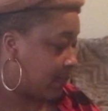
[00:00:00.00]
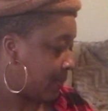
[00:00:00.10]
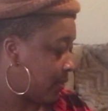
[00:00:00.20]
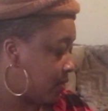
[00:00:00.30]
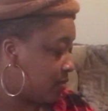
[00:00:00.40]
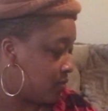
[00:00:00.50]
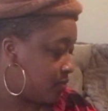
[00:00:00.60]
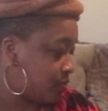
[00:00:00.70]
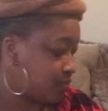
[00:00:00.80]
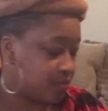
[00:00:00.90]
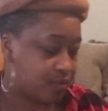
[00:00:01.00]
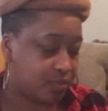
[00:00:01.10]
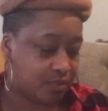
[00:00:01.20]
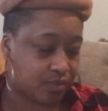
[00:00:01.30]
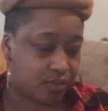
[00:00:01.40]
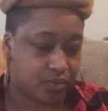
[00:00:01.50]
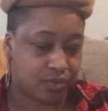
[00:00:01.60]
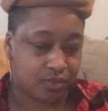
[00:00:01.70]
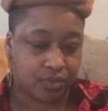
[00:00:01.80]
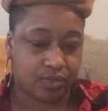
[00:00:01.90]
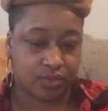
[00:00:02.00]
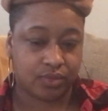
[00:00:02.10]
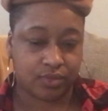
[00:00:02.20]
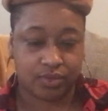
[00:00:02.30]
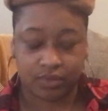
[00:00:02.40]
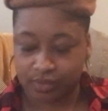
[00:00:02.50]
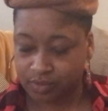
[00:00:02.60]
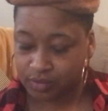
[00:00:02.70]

(silence)